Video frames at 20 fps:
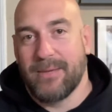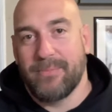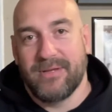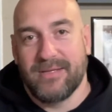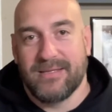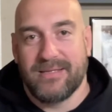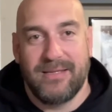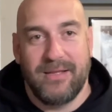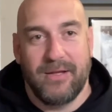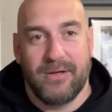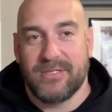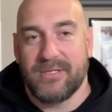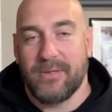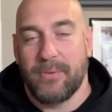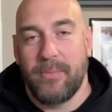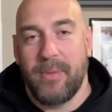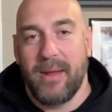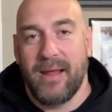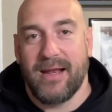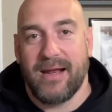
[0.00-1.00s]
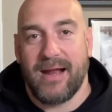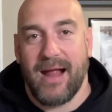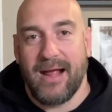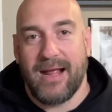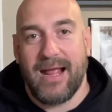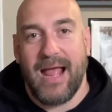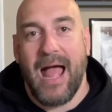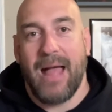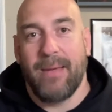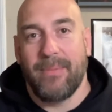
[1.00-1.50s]
but someone made a
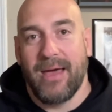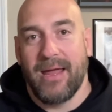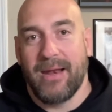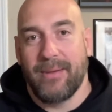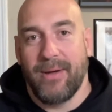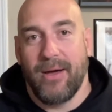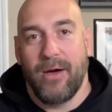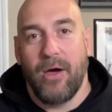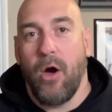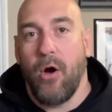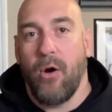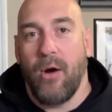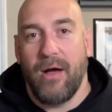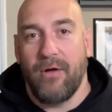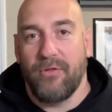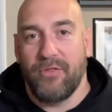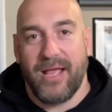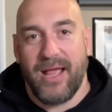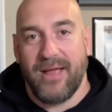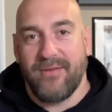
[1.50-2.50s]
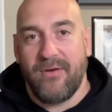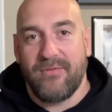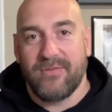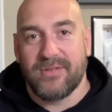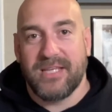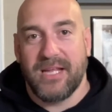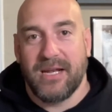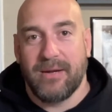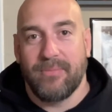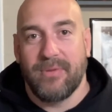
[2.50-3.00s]
comment about, I don't think I've ever
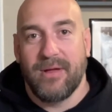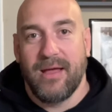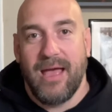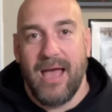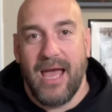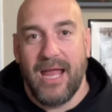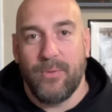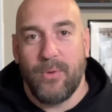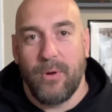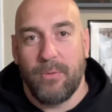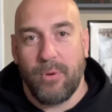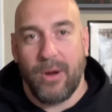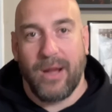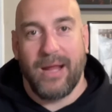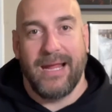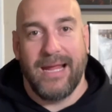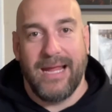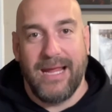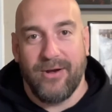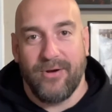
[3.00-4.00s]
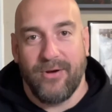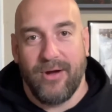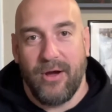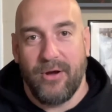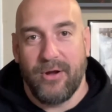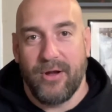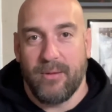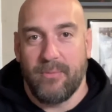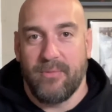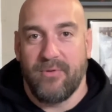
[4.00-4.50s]
seen anyone bring a heater out
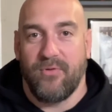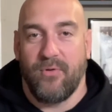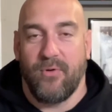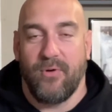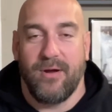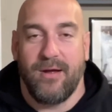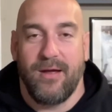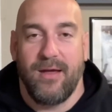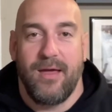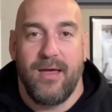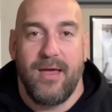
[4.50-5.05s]
here before.